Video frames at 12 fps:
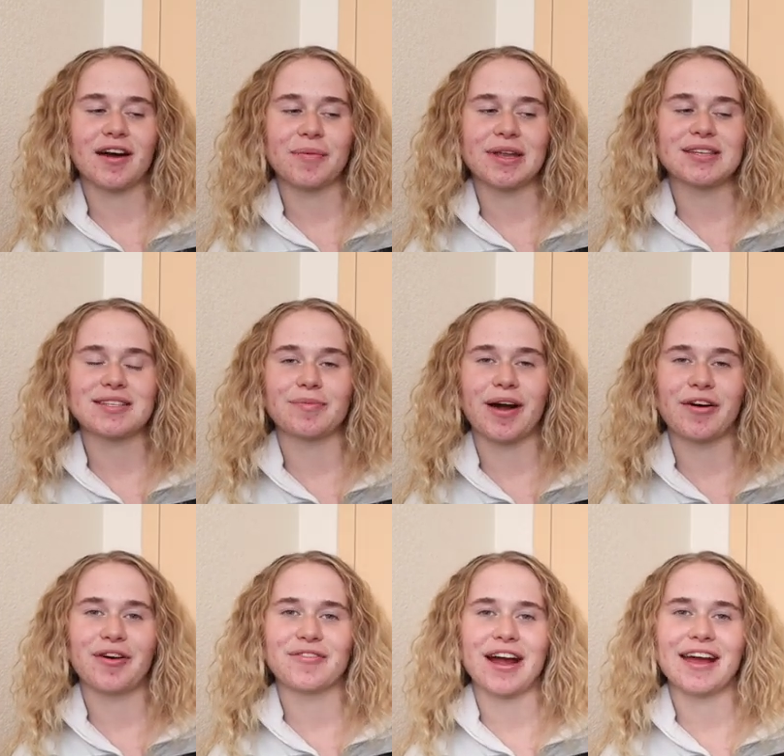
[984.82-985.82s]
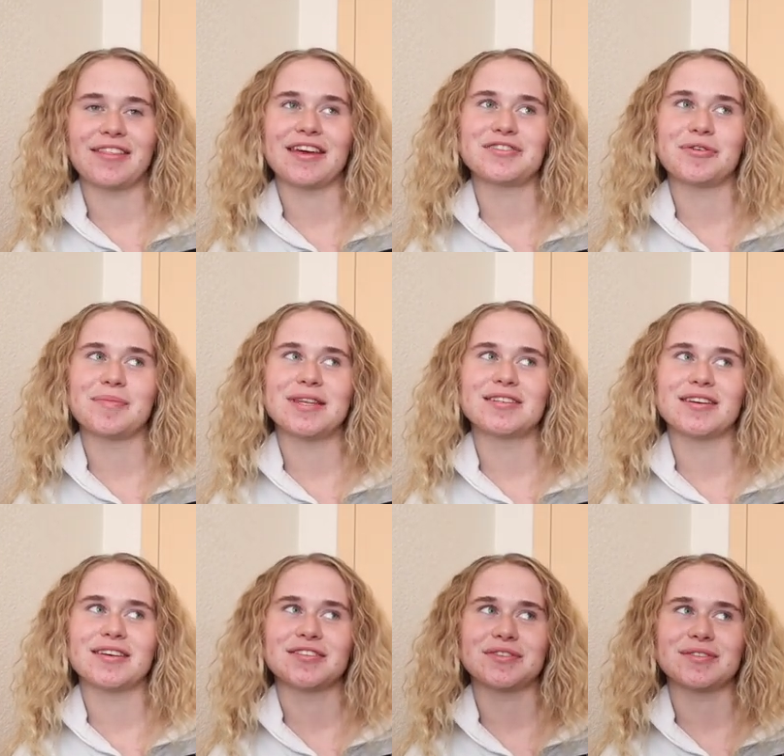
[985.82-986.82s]
I went to my RA and they told me
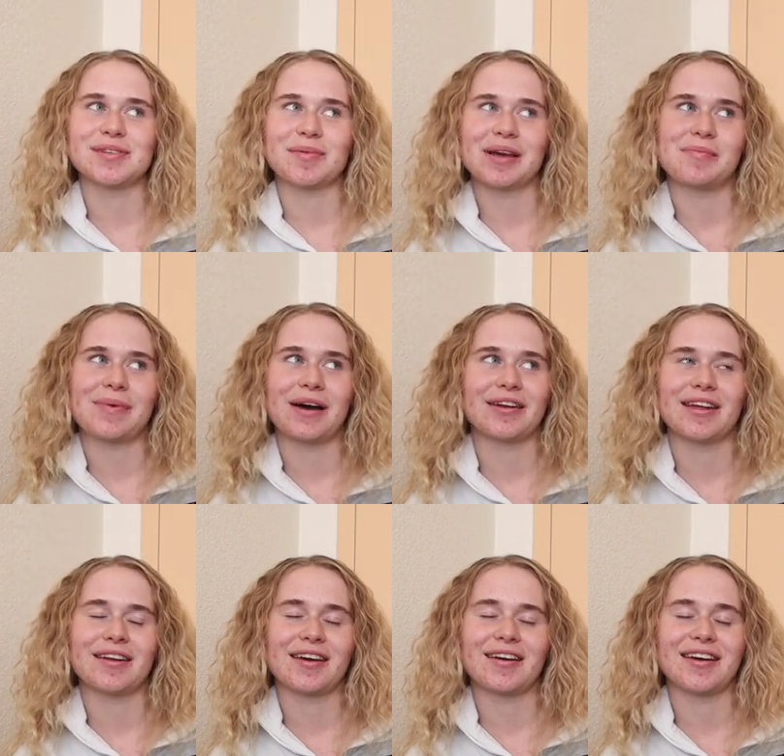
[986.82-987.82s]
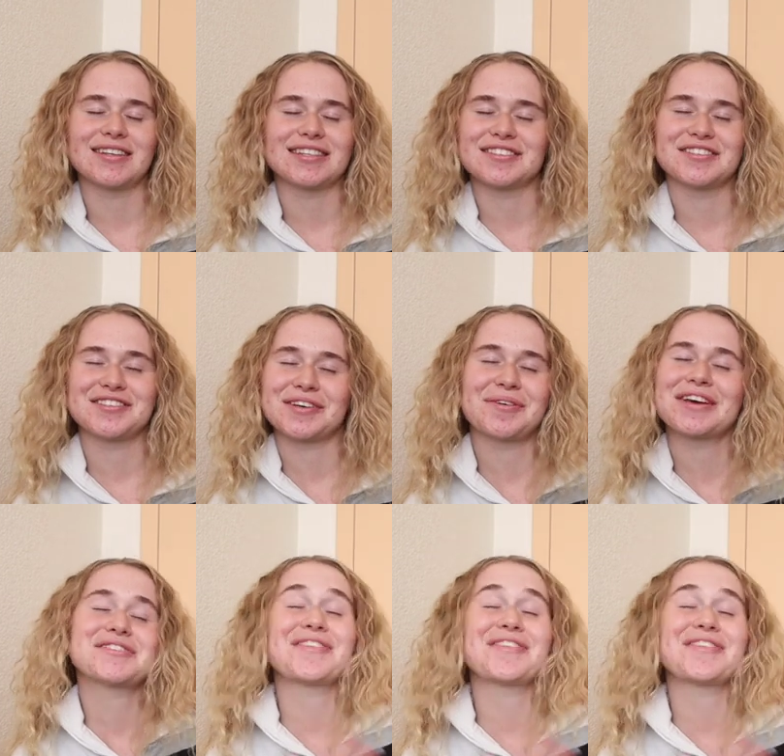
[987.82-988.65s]
to do something about it, and I didn't do it.